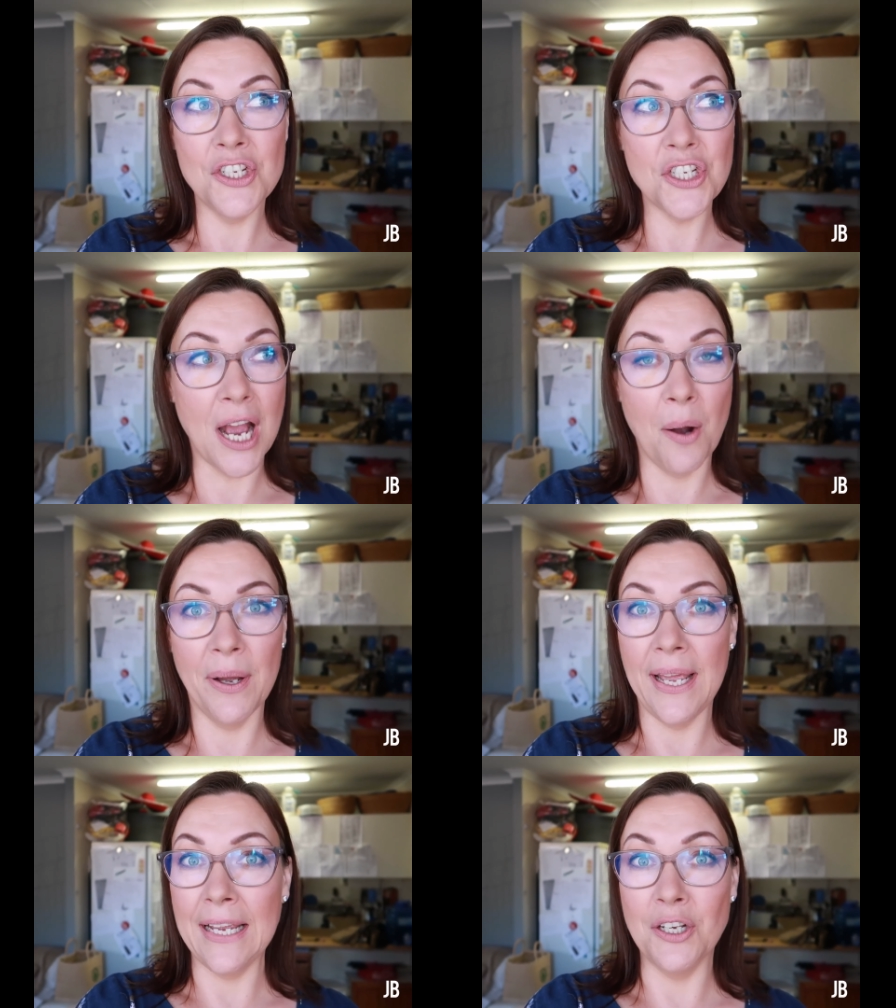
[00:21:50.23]

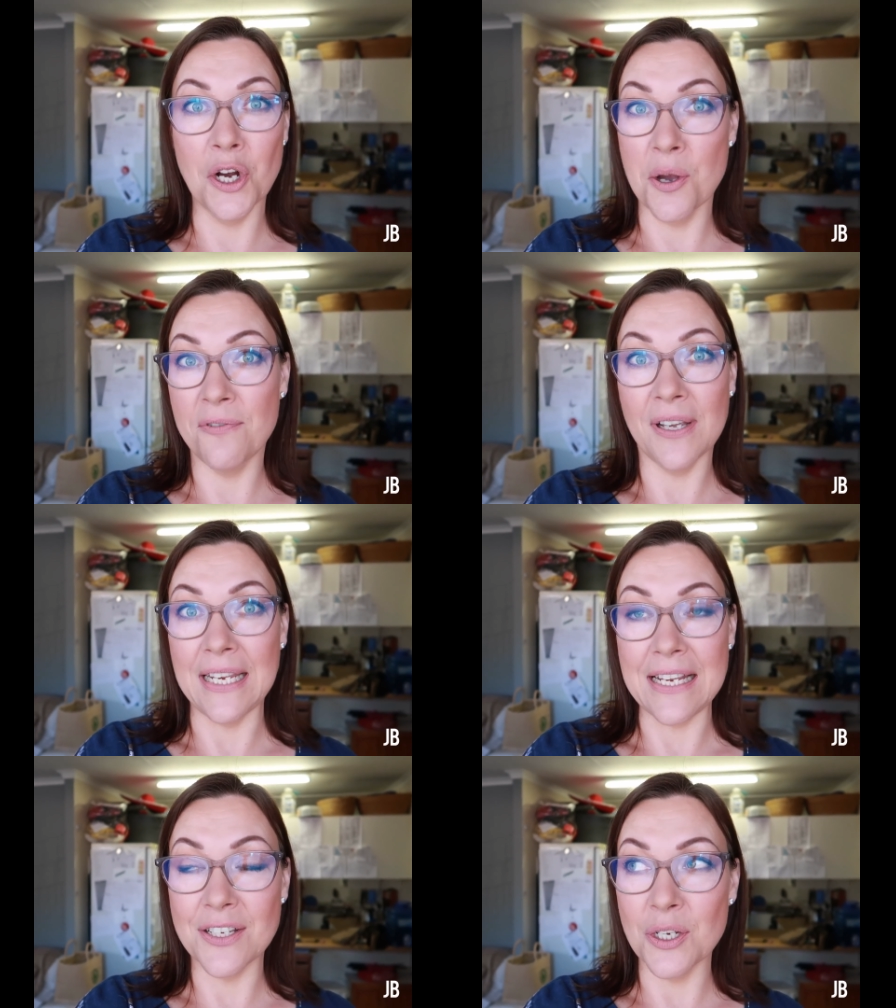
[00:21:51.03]
shower and go if I
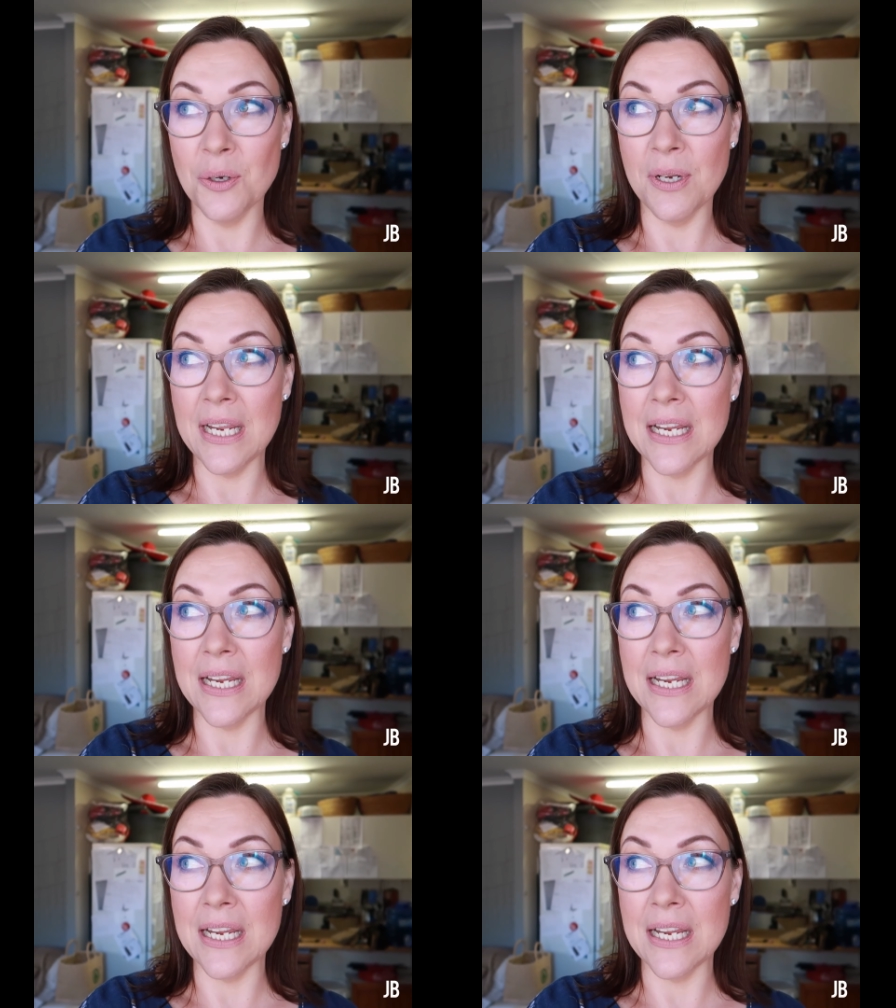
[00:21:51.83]
need to.